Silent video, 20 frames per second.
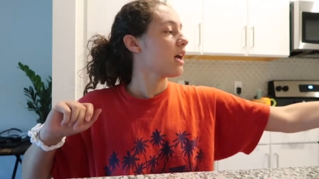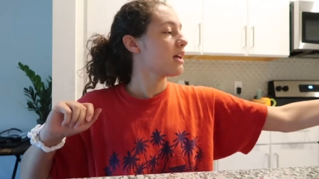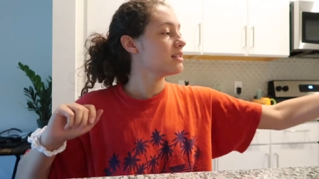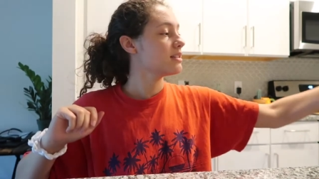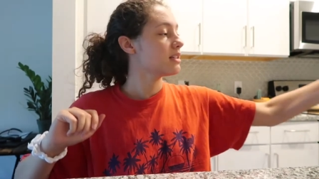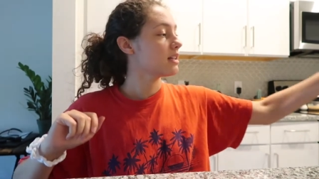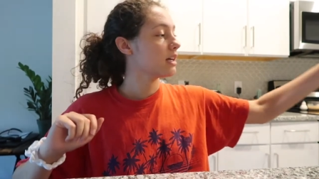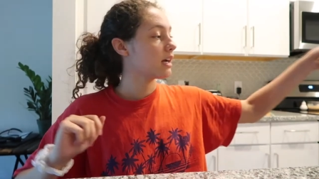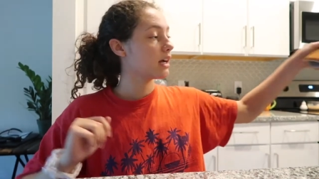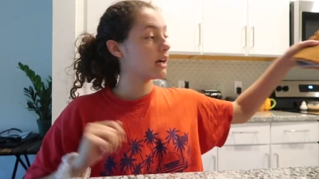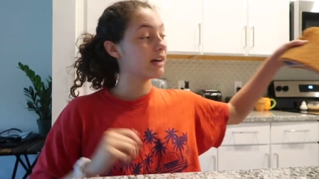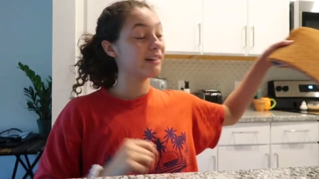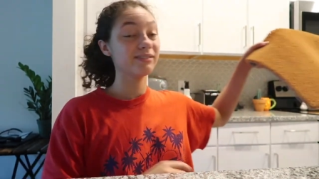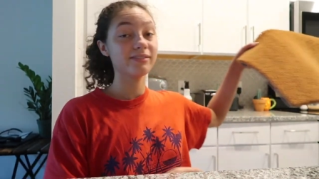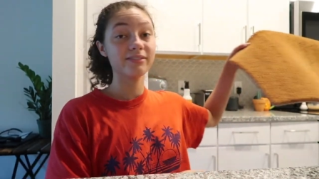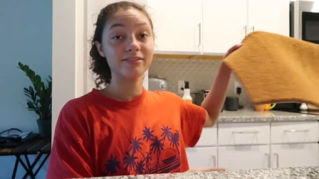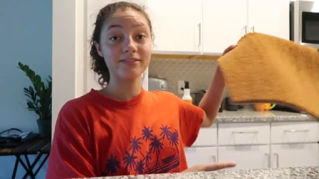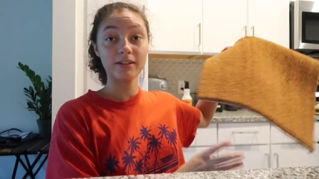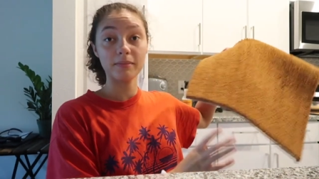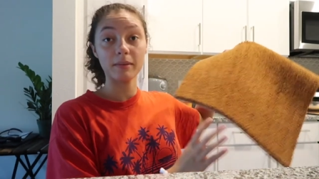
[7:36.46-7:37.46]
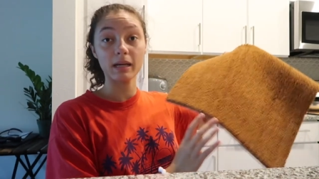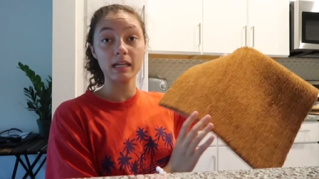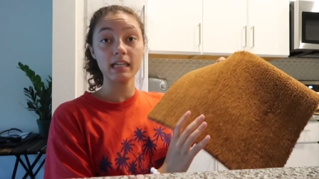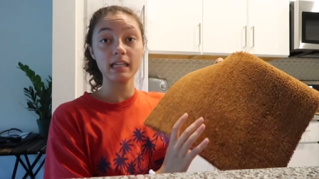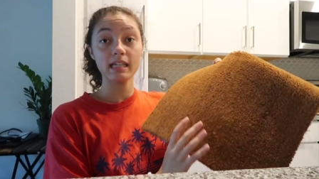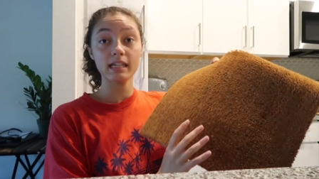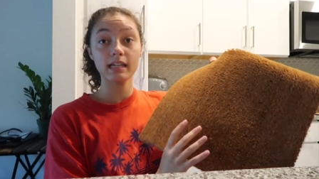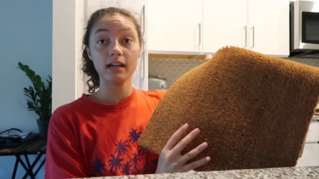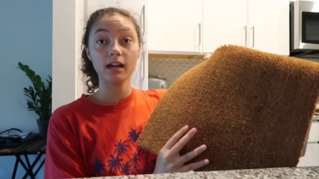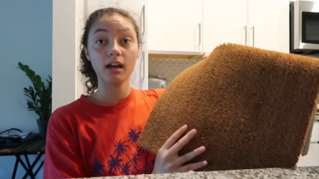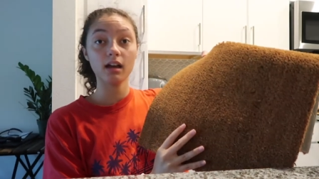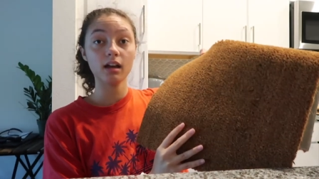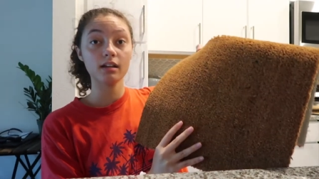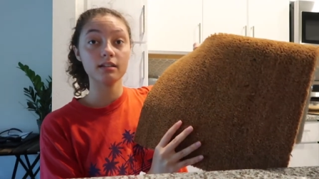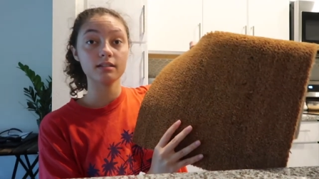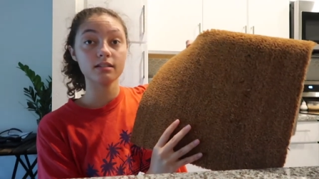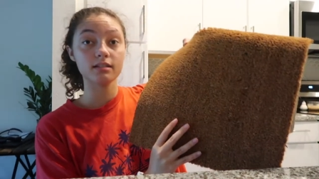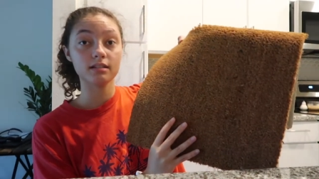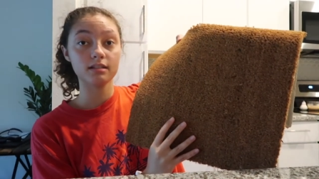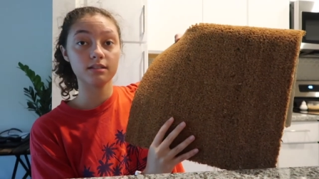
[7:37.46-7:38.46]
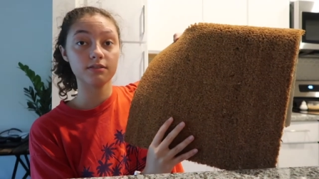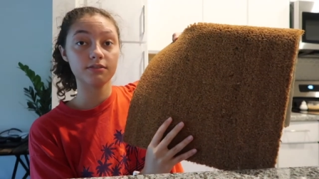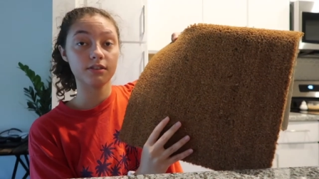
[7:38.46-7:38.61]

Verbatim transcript: last thing I got from Ikea is this